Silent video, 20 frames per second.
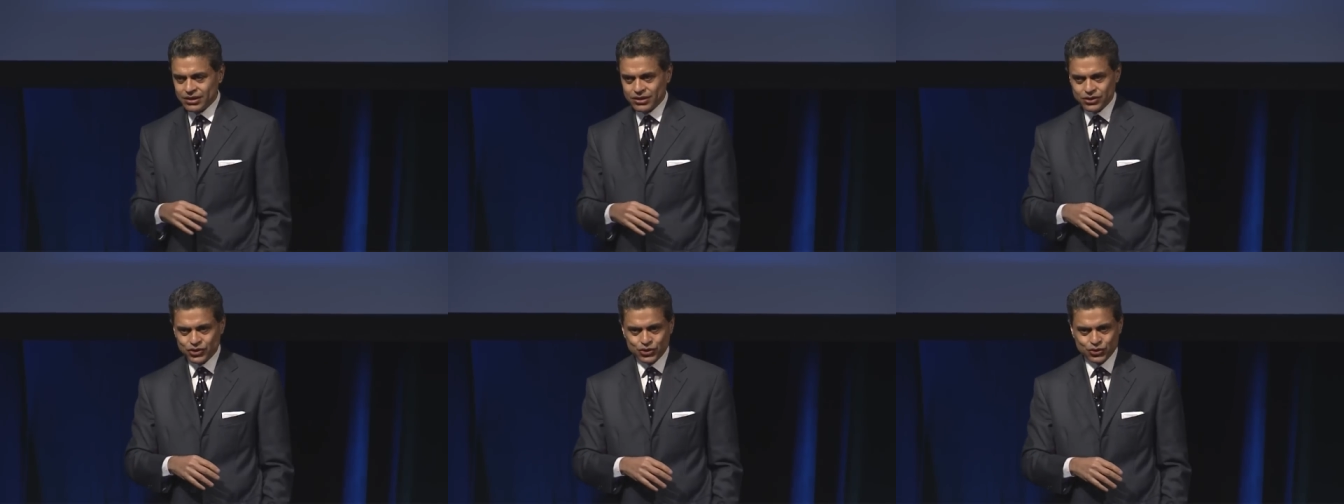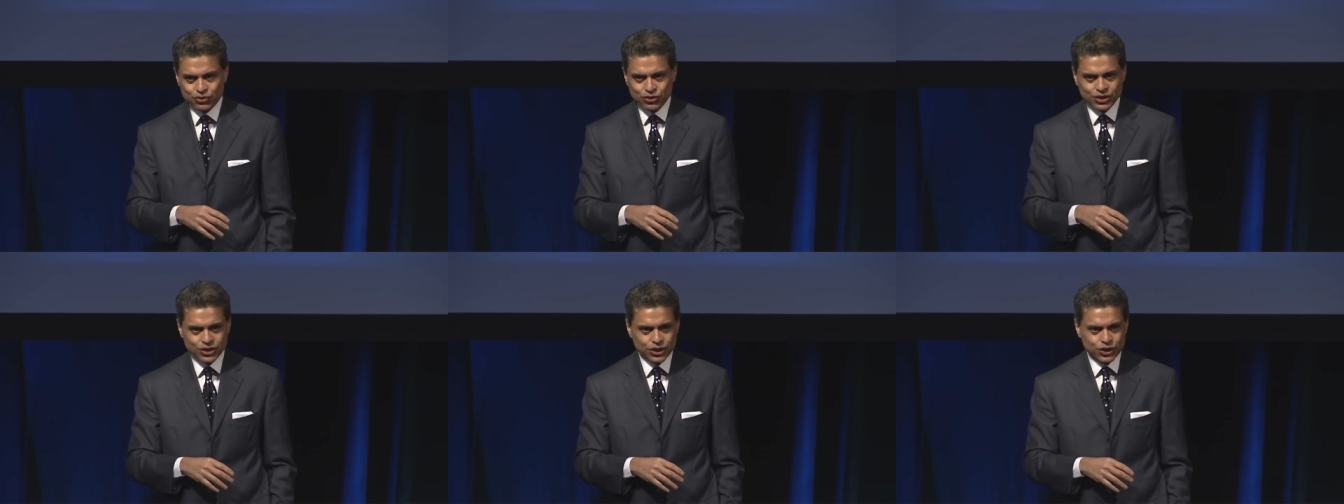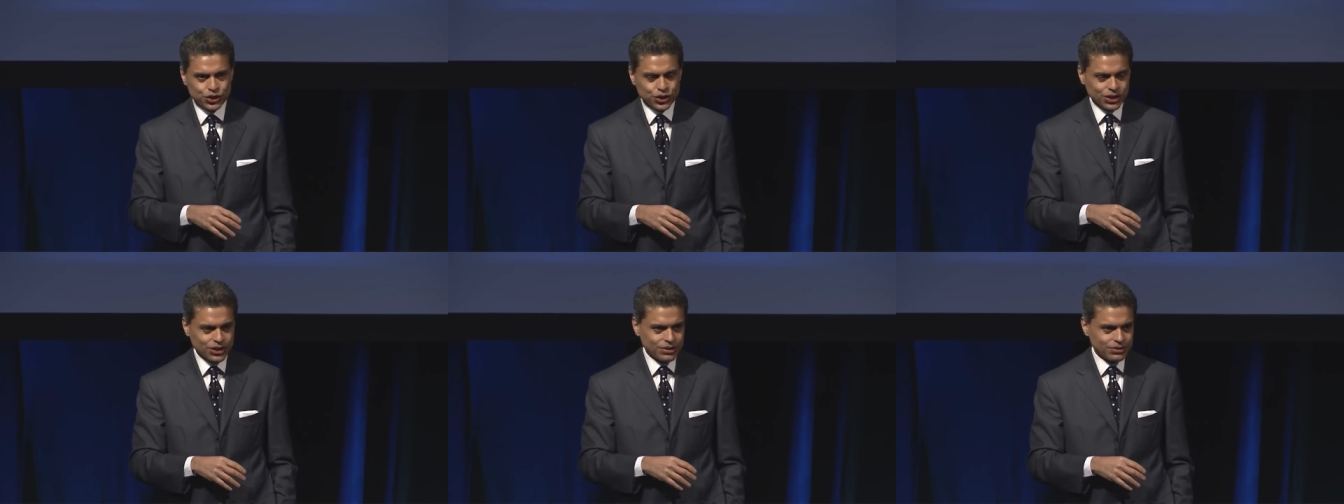it's
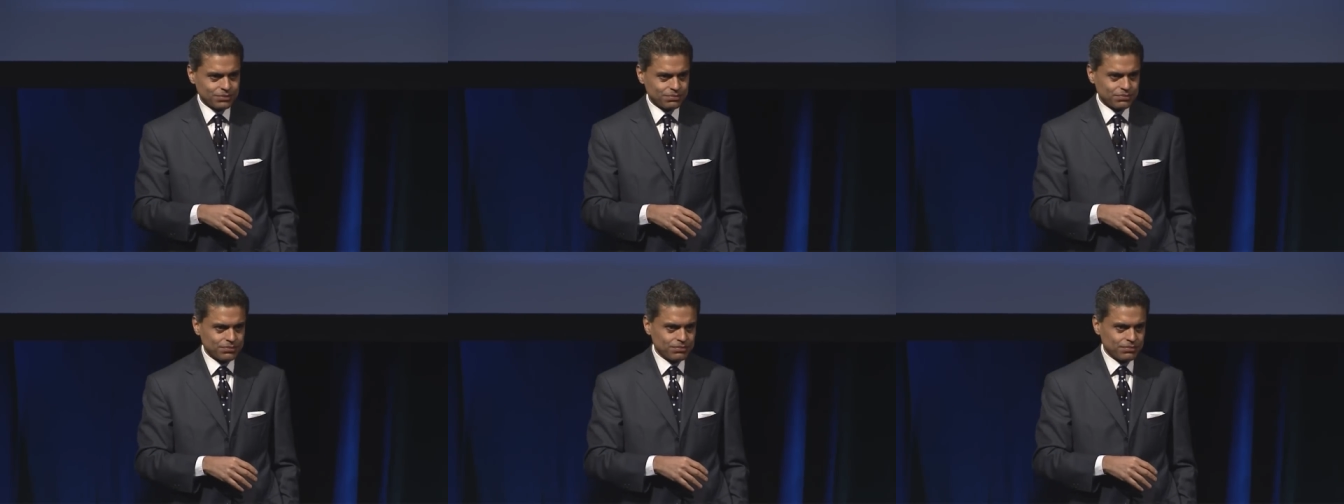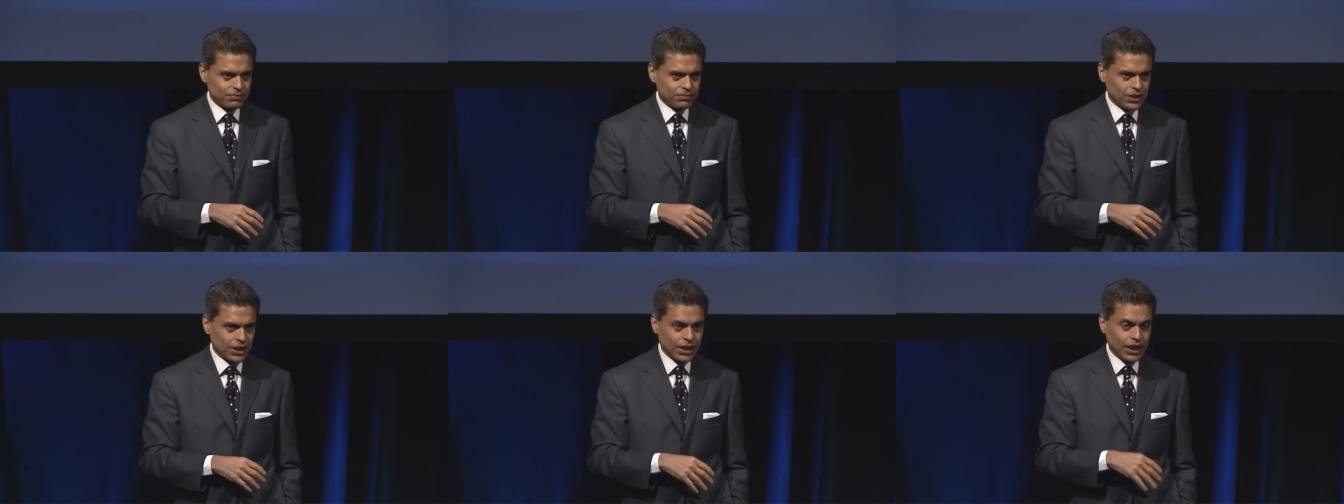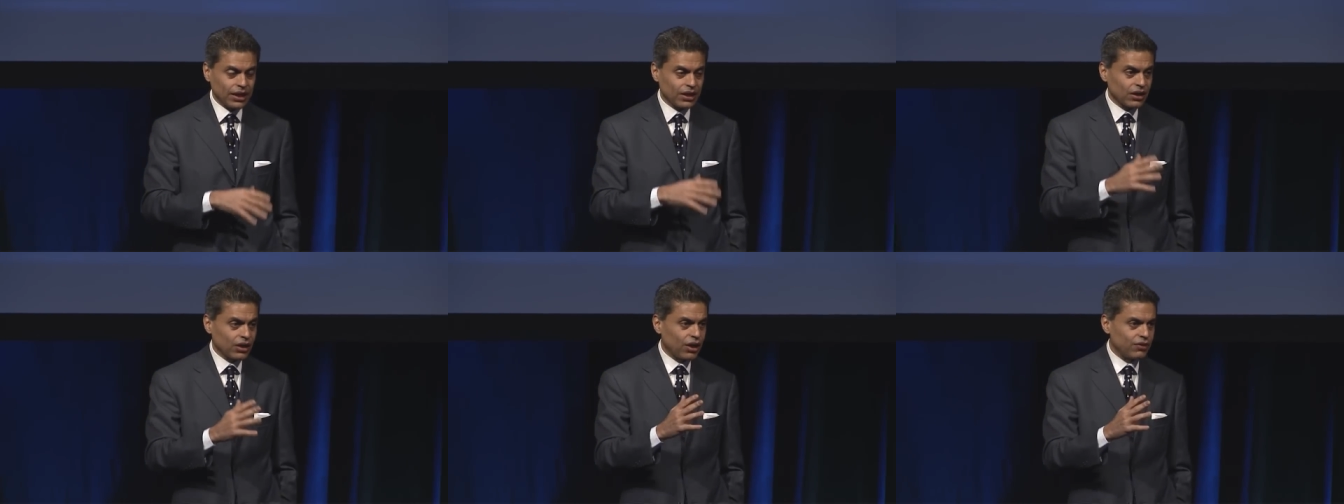strategic, the
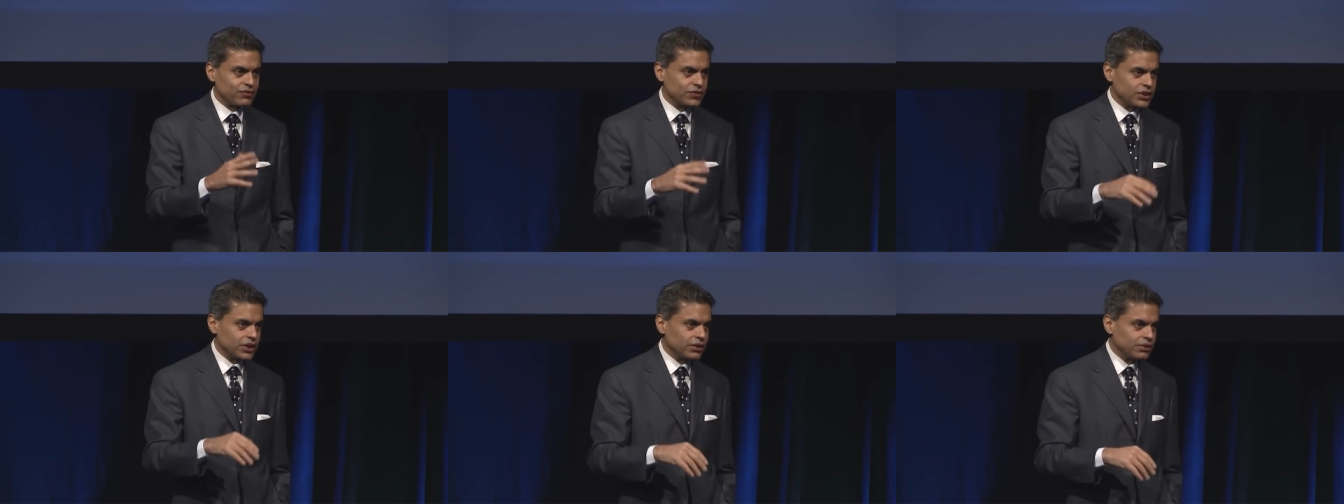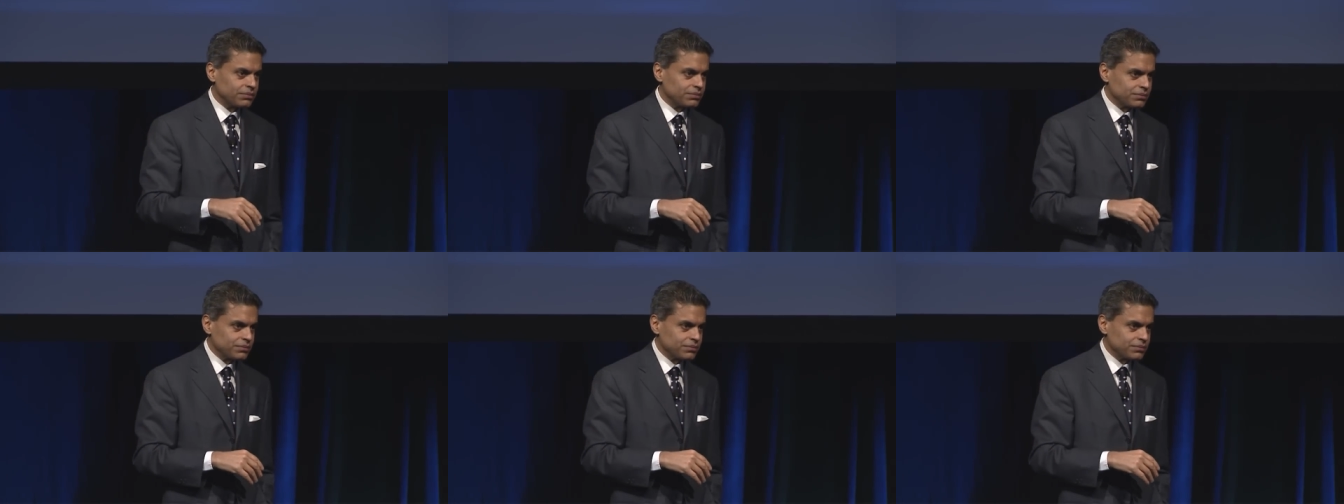king loves it.